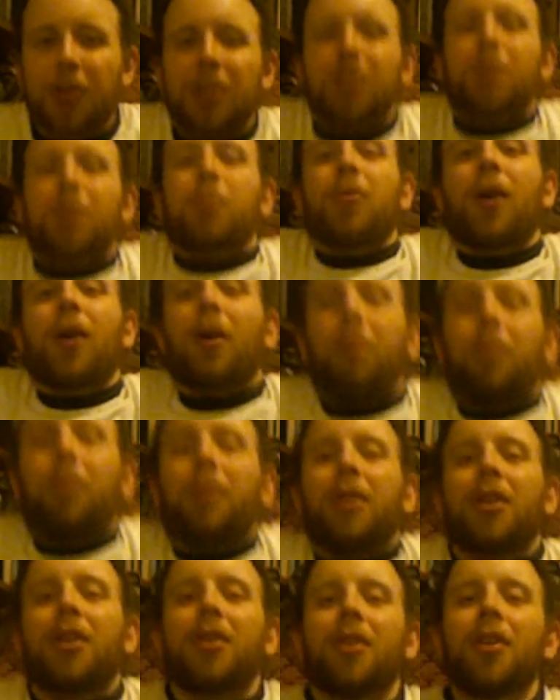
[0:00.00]
is
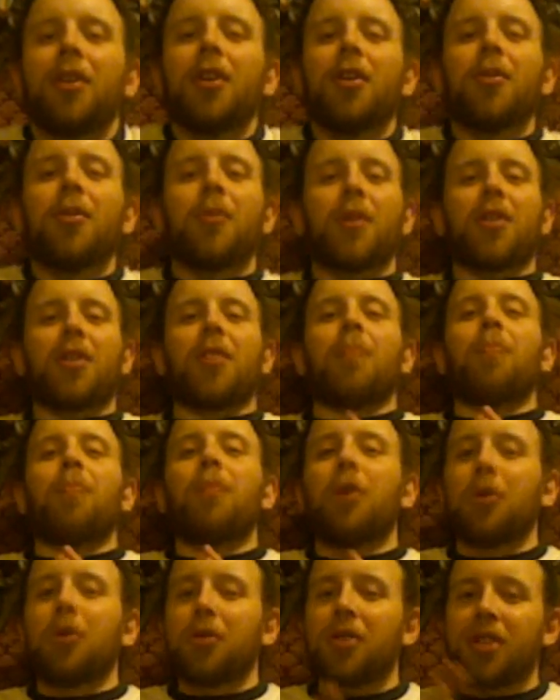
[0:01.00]
probably one of the
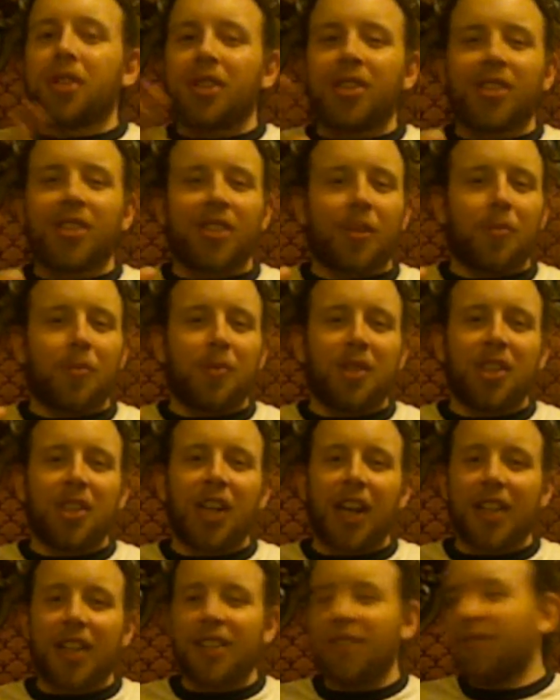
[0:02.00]
most
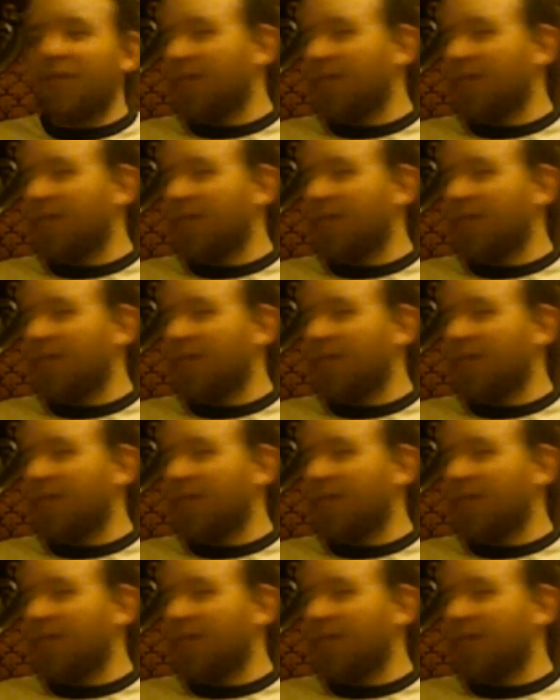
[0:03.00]
subjective